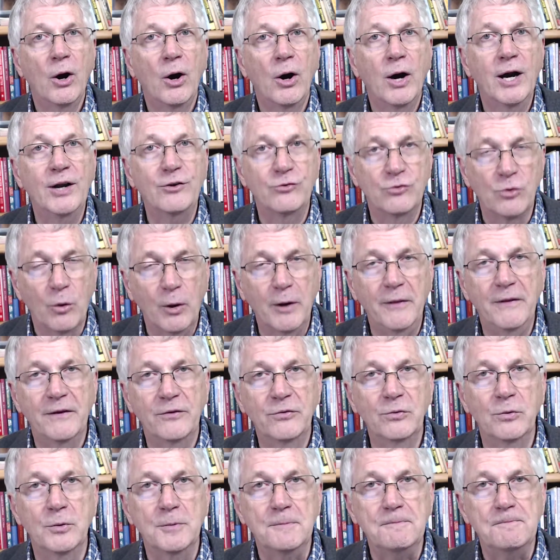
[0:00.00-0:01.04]
Enjoy
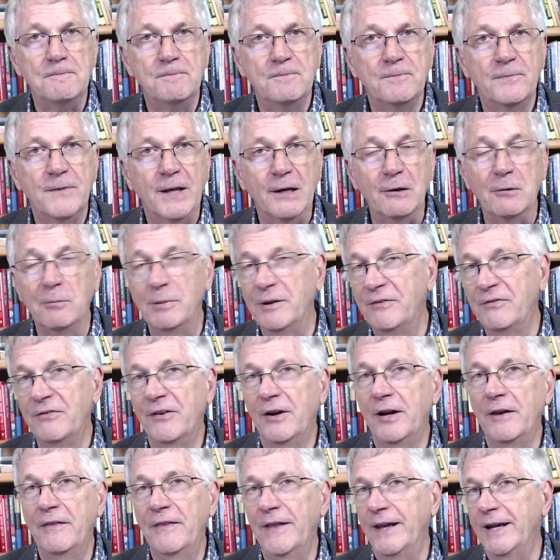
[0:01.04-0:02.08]
this one. It'll be
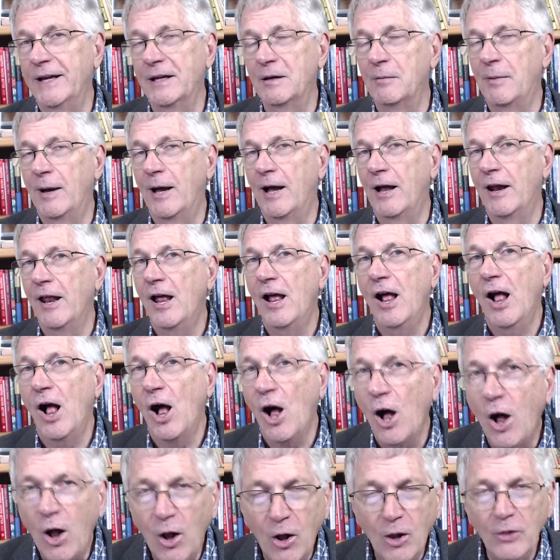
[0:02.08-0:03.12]
fun thinking about
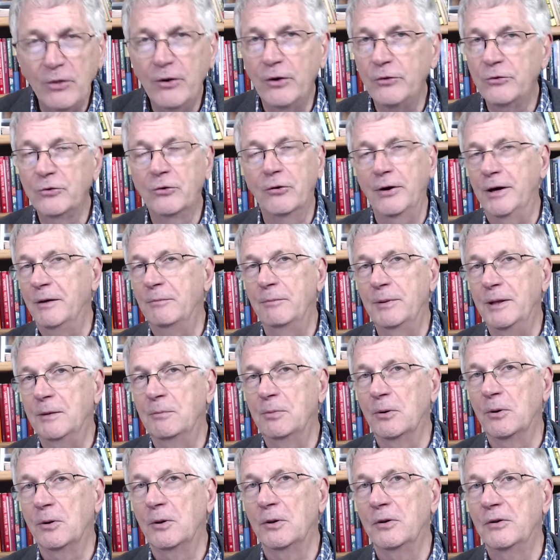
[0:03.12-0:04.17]
all those great
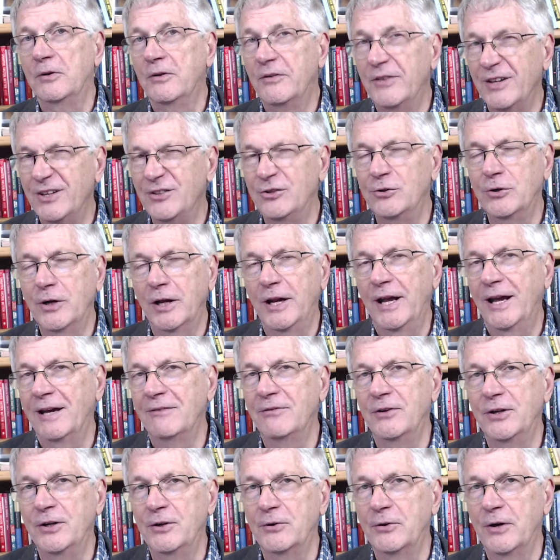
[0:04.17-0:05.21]
people that you can have
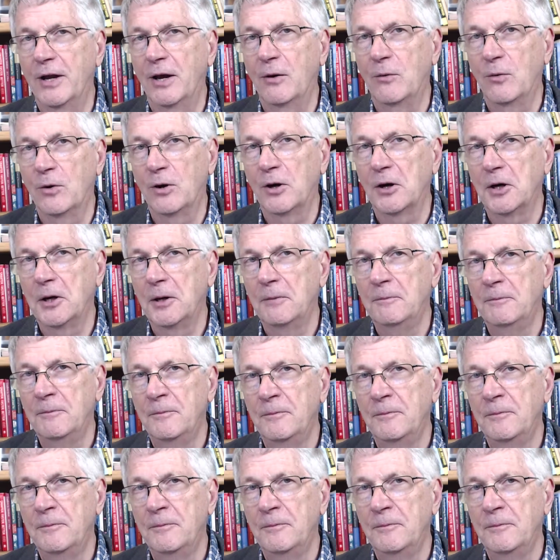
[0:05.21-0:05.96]
in your network.